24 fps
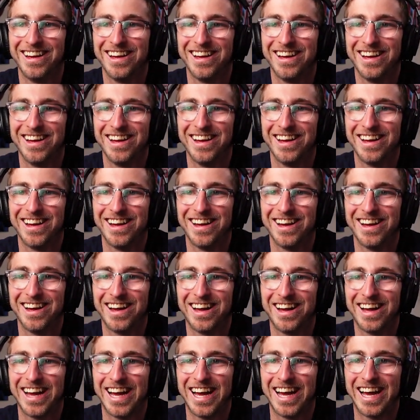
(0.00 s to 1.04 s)

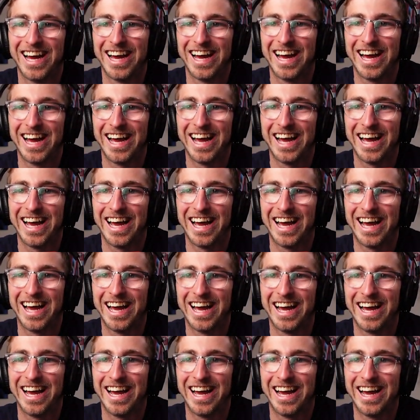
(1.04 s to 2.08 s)

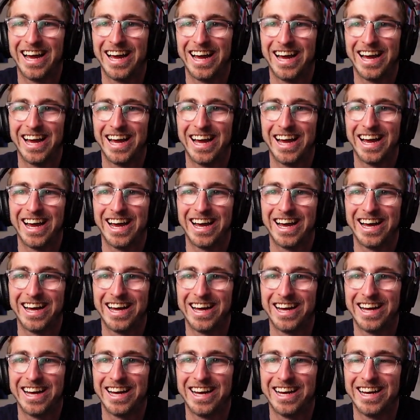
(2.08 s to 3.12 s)

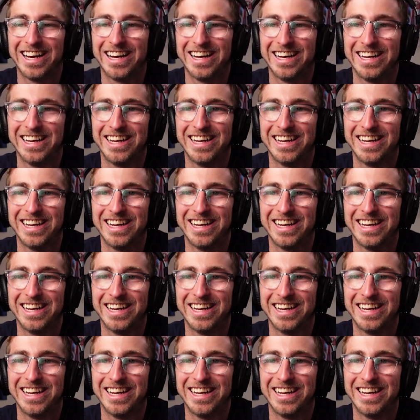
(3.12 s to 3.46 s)
The person shown says nothing.